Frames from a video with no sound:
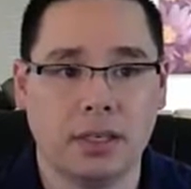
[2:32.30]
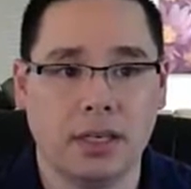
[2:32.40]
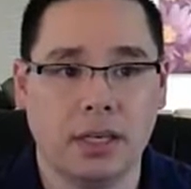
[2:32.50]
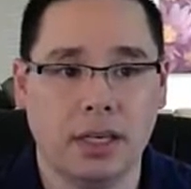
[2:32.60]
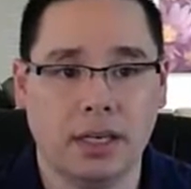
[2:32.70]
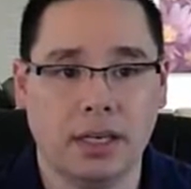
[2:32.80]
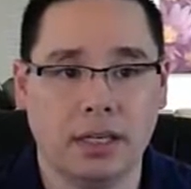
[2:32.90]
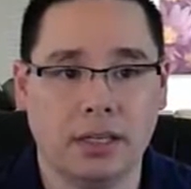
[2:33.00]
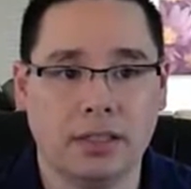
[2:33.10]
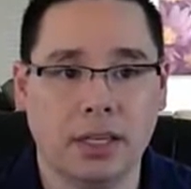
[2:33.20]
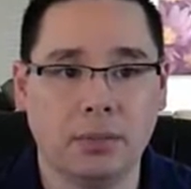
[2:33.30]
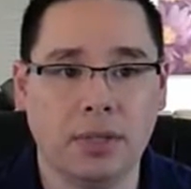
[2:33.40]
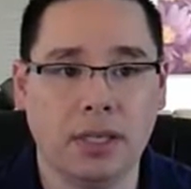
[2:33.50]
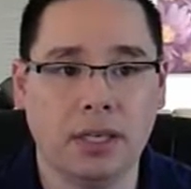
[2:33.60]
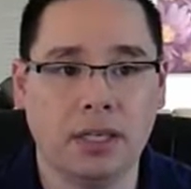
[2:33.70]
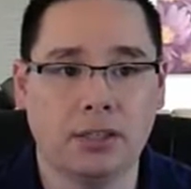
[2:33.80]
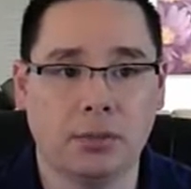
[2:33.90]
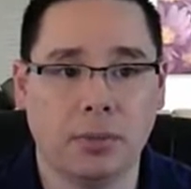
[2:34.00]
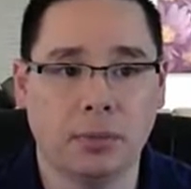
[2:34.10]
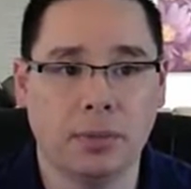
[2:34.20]
And same thing in the
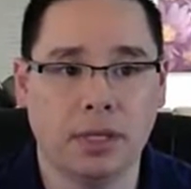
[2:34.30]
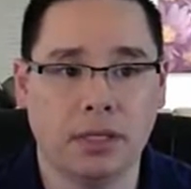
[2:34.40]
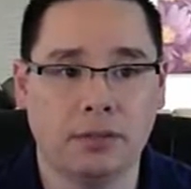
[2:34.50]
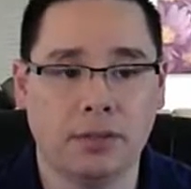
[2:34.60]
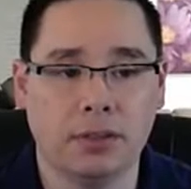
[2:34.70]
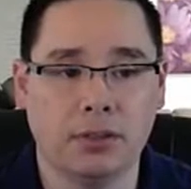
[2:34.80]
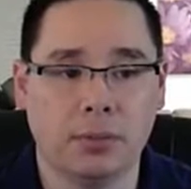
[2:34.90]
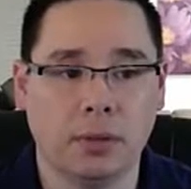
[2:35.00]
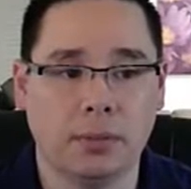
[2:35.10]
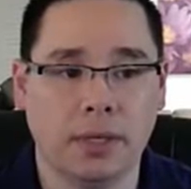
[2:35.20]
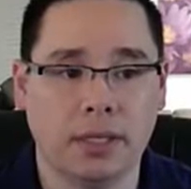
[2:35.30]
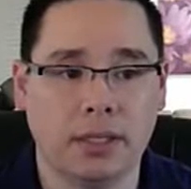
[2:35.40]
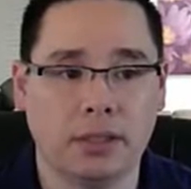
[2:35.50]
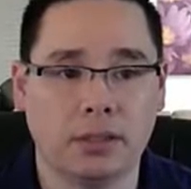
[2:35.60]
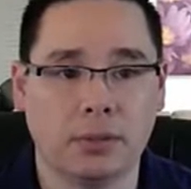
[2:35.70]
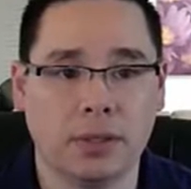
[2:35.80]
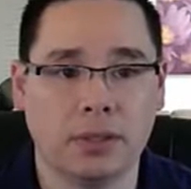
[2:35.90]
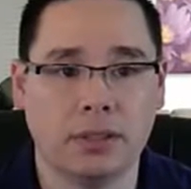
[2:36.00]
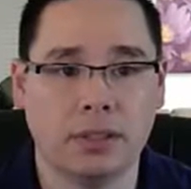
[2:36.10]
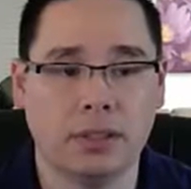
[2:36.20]
small blind. If you're in the small blind and you want
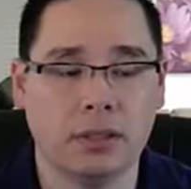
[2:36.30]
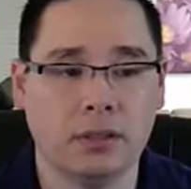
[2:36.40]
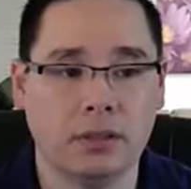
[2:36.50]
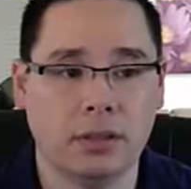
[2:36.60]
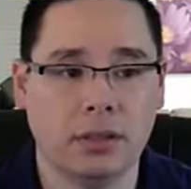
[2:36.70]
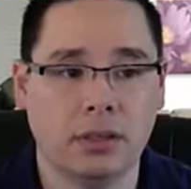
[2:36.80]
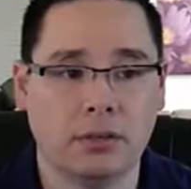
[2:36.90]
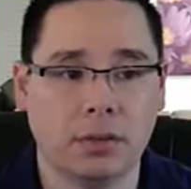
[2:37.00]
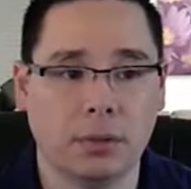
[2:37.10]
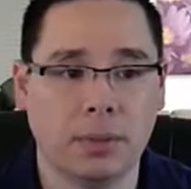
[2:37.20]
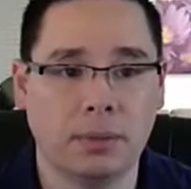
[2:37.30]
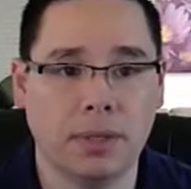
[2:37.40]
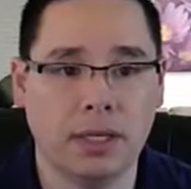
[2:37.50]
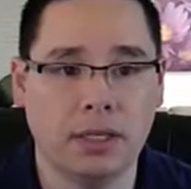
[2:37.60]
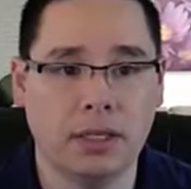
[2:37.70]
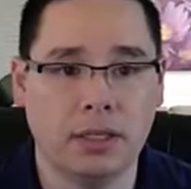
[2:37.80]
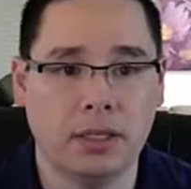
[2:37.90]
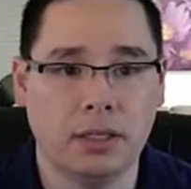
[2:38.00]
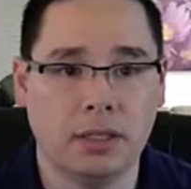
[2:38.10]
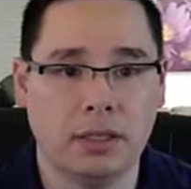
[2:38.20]
to steal from the big blind,
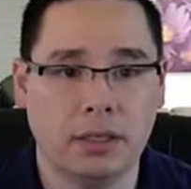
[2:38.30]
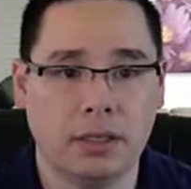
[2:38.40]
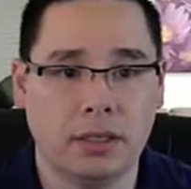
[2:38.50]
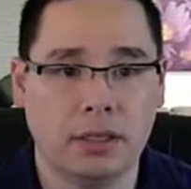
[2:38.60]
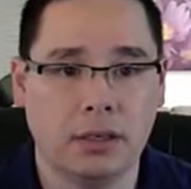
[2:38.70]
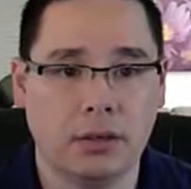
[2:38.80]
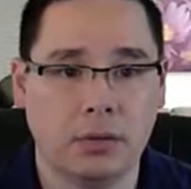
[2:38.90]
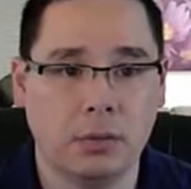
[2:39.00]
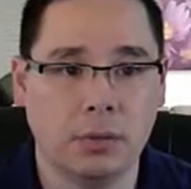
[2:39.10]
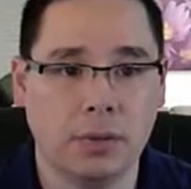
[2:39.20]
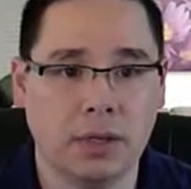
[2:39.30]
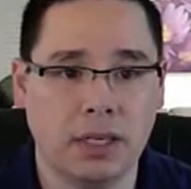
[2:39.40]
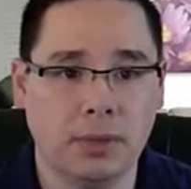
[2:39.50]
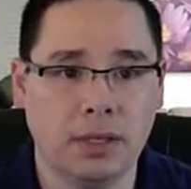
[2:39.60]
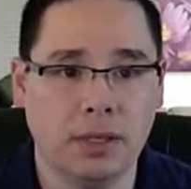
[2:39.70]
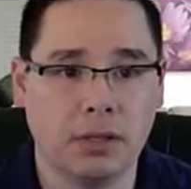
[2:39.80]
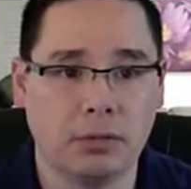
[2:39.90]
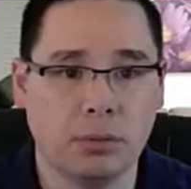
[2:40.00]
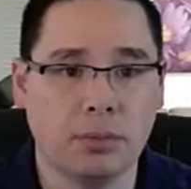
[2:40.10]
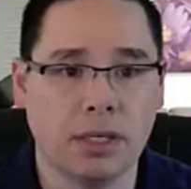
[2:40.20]
we want to keep it at 3
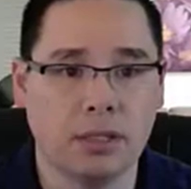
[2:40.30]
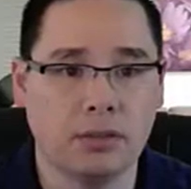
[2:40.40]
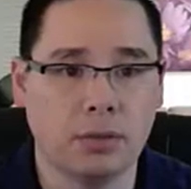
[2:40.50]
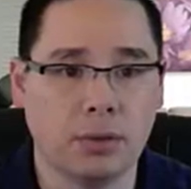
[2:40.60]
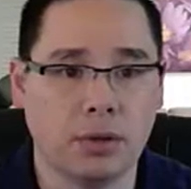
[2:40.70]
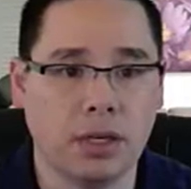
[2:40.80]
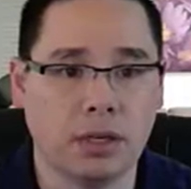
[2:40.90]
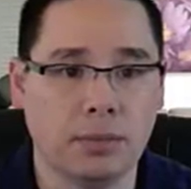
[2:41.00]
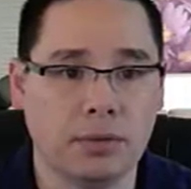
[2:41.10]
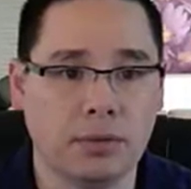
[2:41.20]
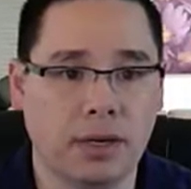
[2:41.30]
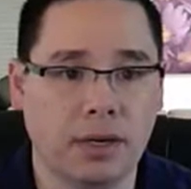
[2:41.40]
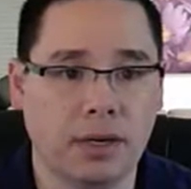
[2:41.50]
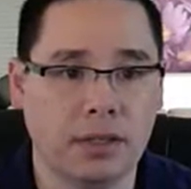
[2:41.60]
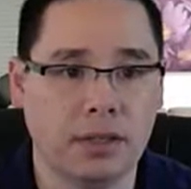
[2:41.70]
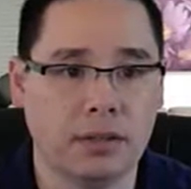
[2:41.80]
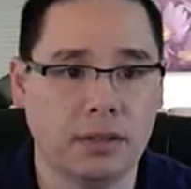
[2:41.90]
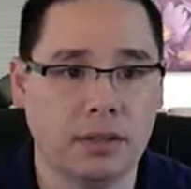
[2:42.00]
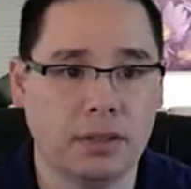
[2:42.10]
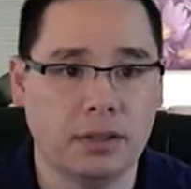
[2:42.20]
big blinds for up to 5NL.
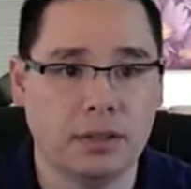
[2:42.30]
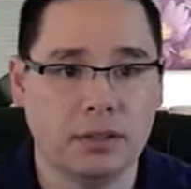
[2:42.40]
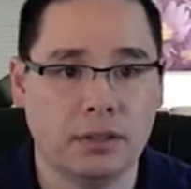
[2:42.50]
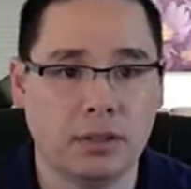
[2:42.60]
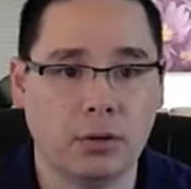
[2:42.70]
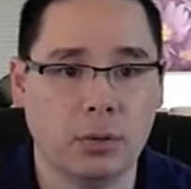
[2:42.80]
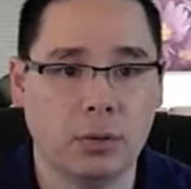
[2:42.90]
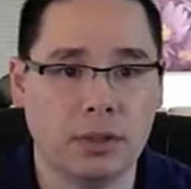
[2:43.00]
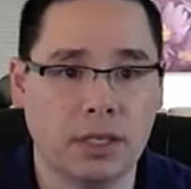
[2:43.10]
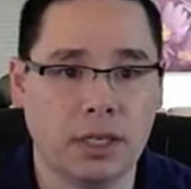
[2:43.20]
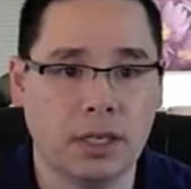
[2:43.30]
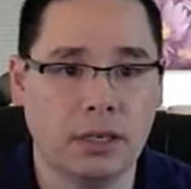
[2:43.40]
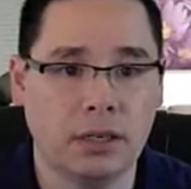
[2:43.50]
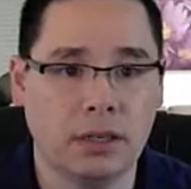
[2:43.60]
So we'll say